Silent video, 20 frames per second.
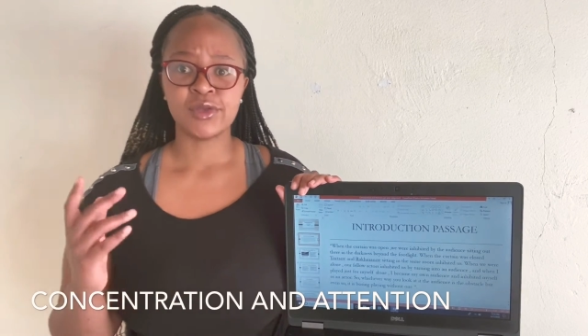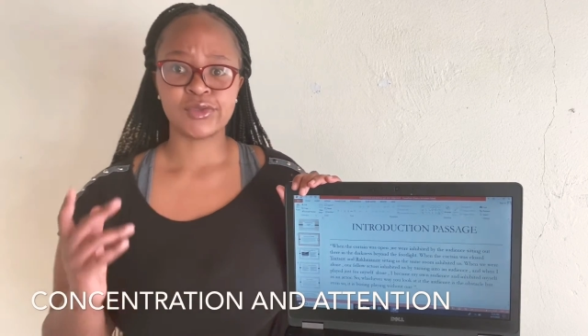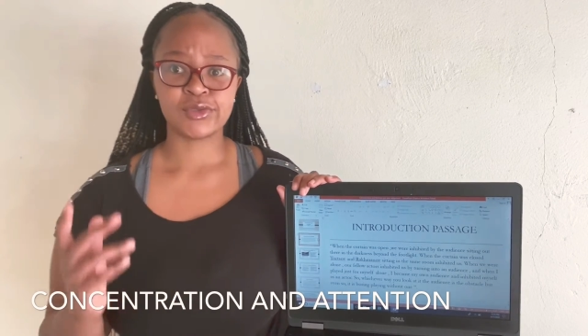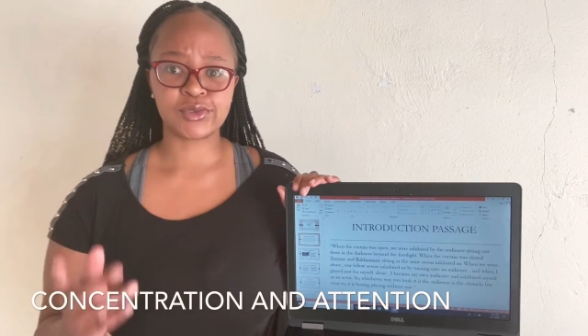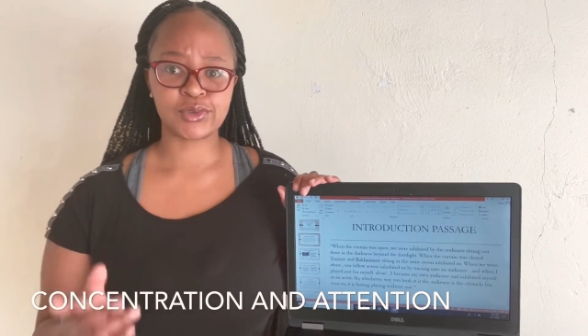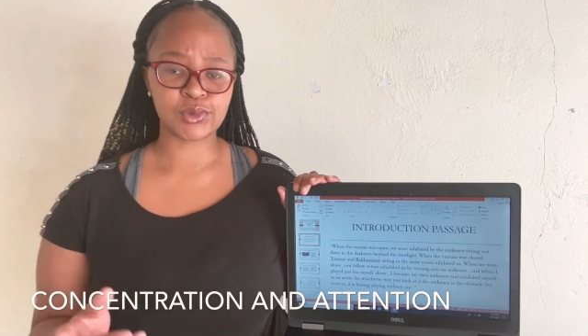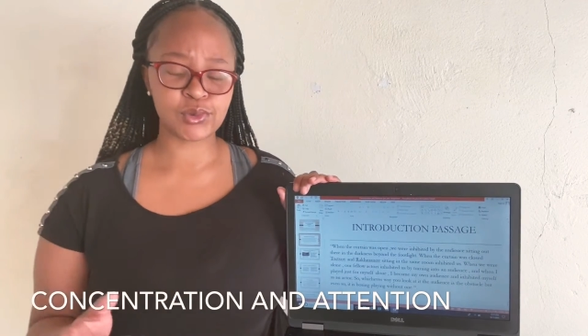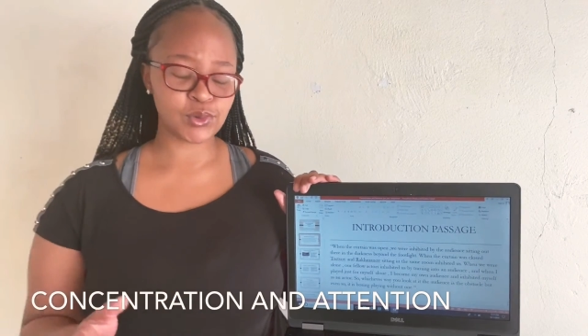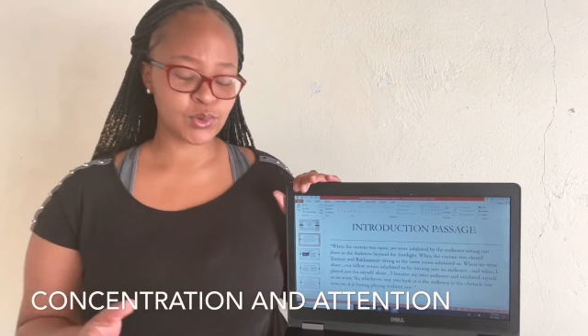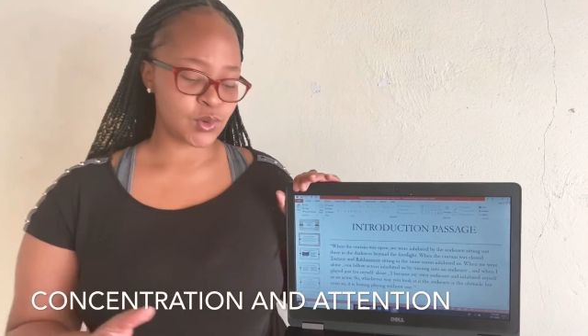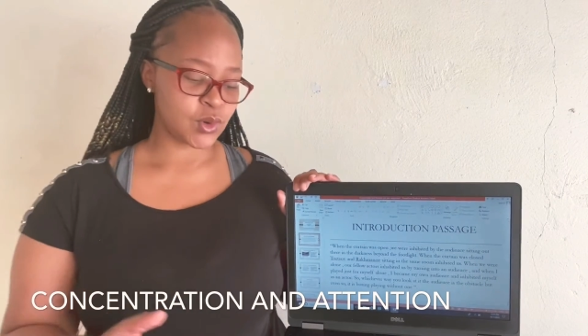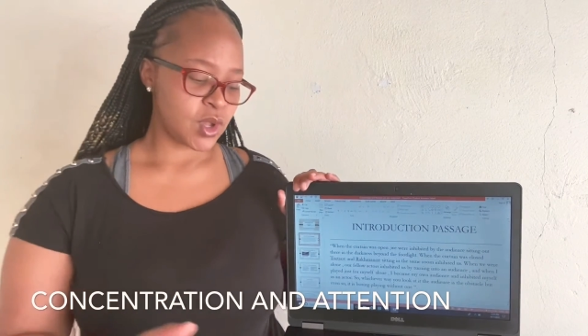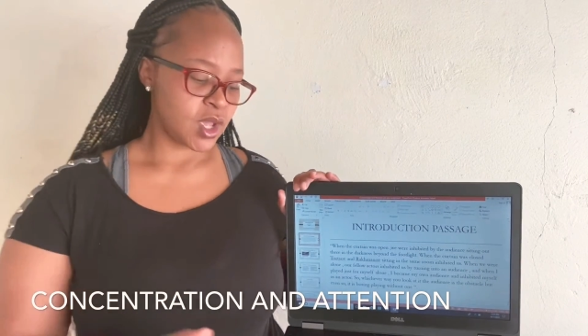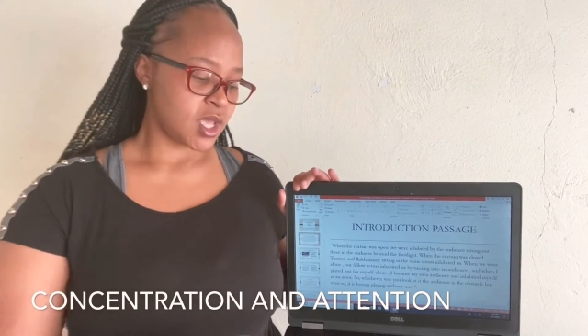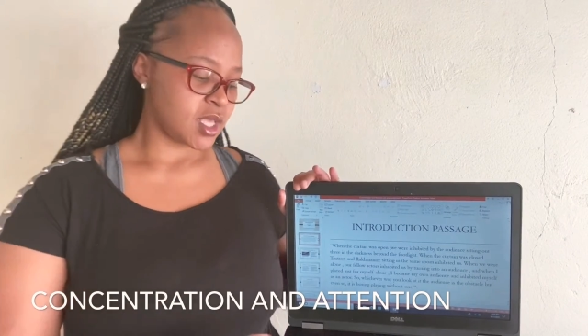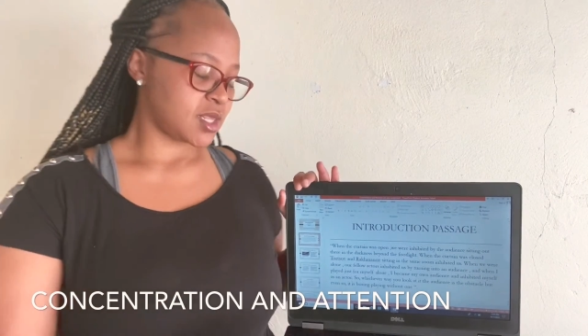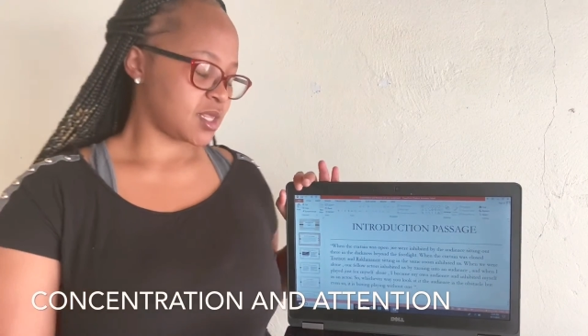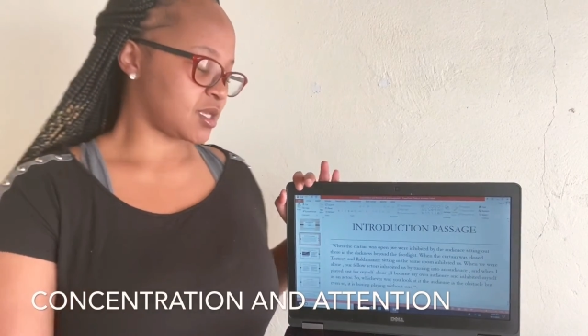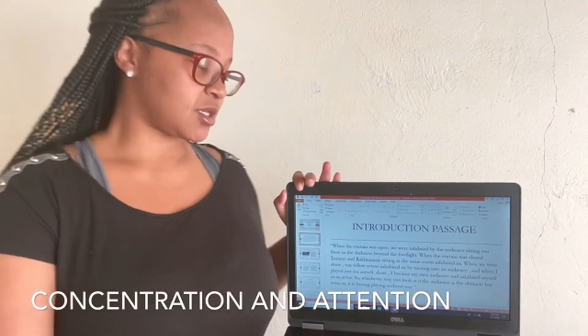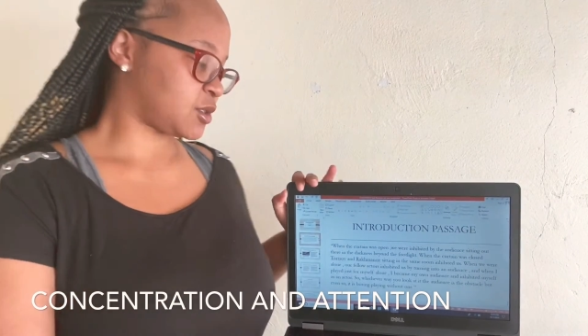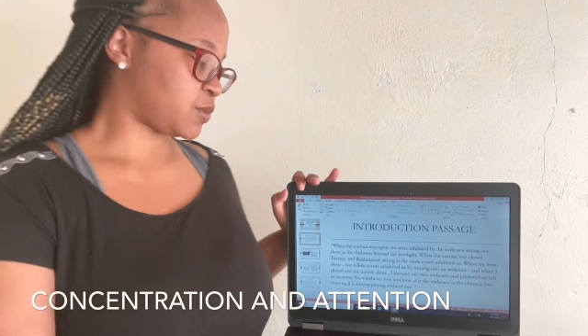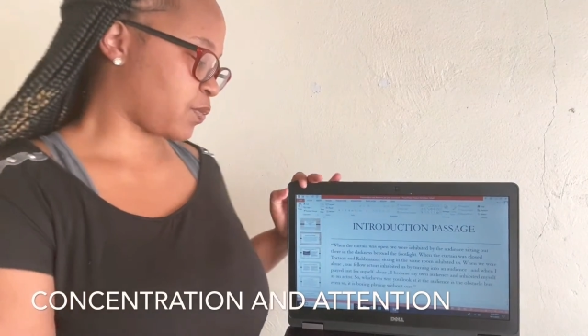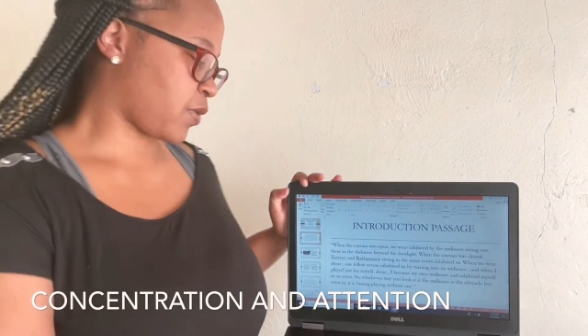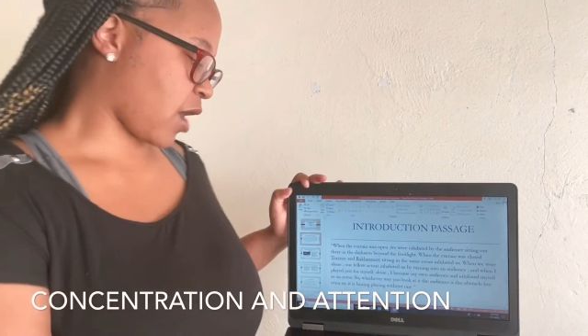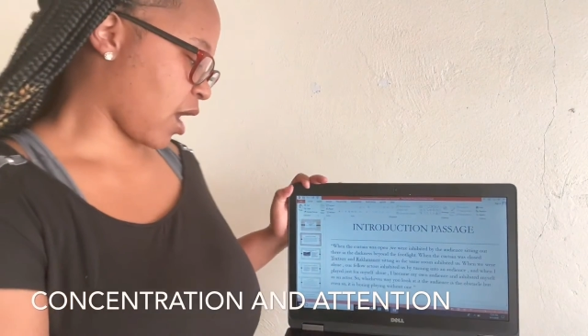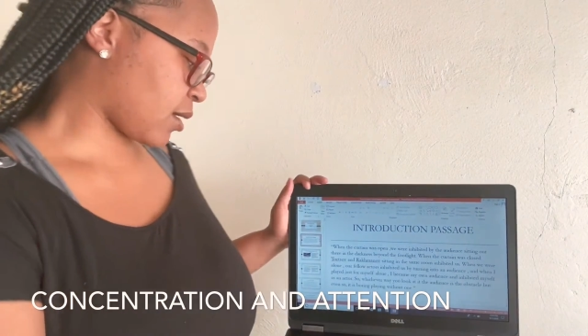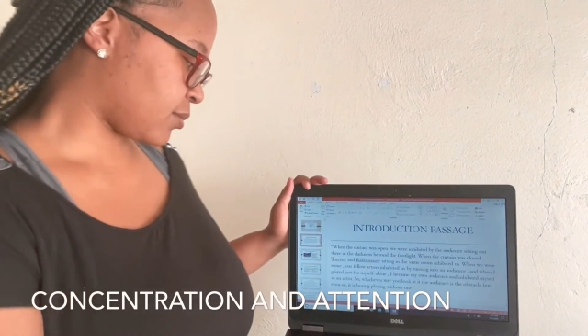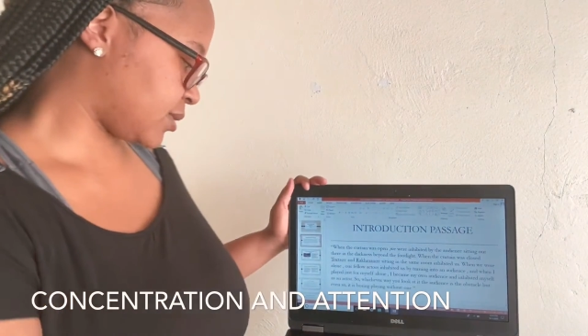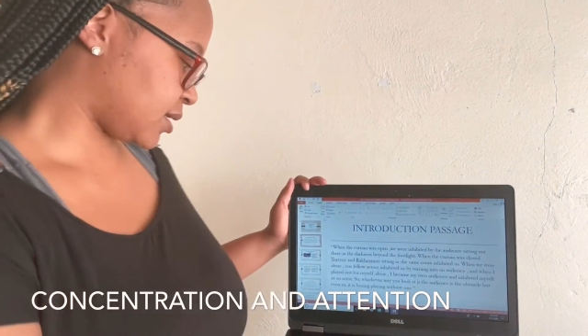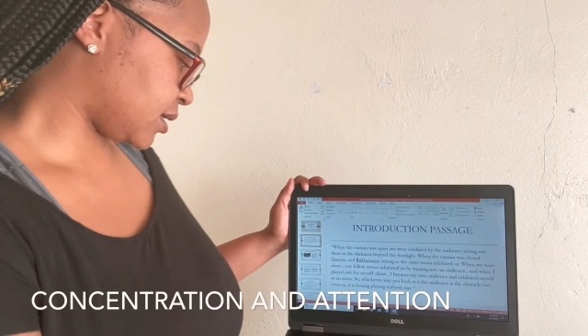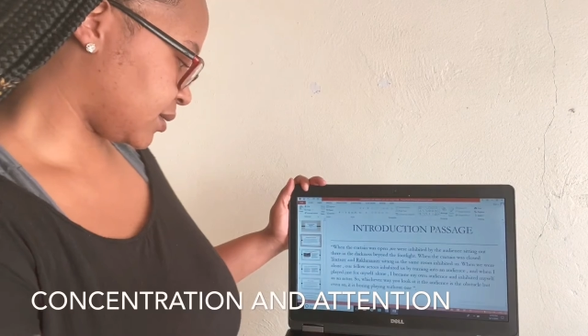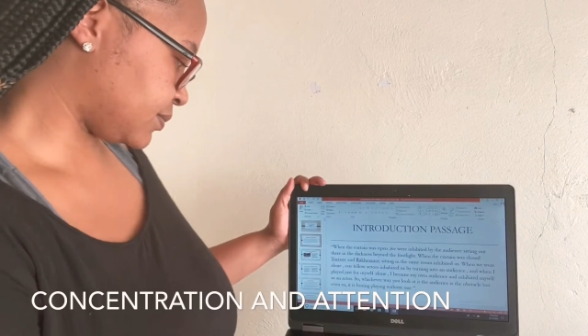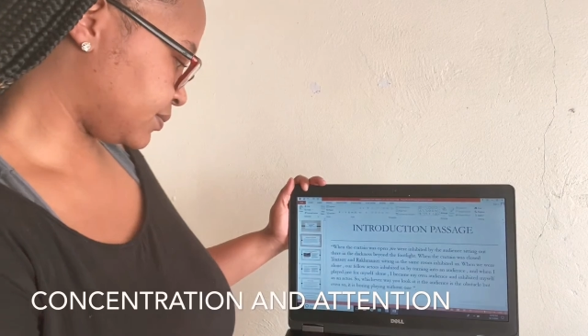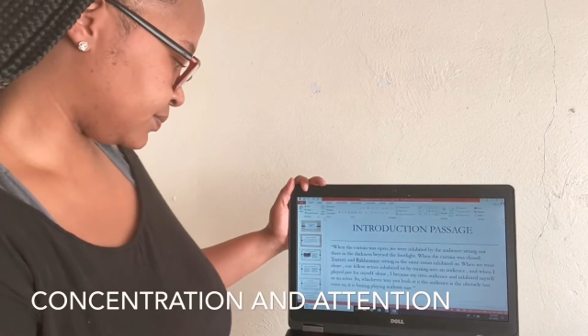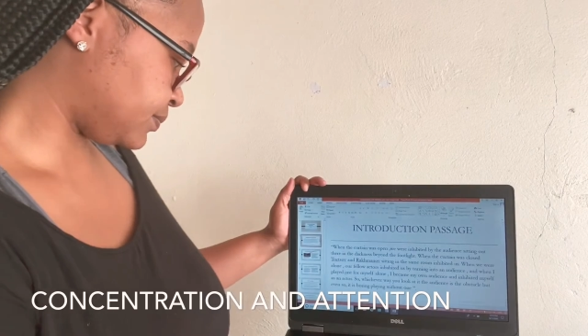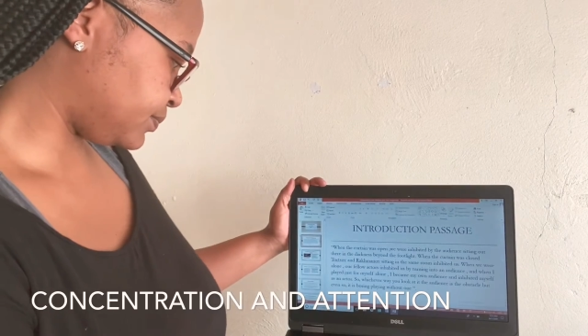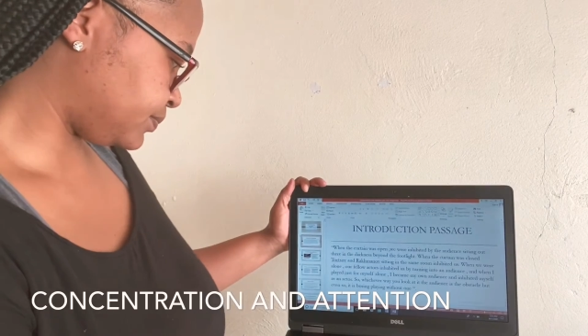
to this problem?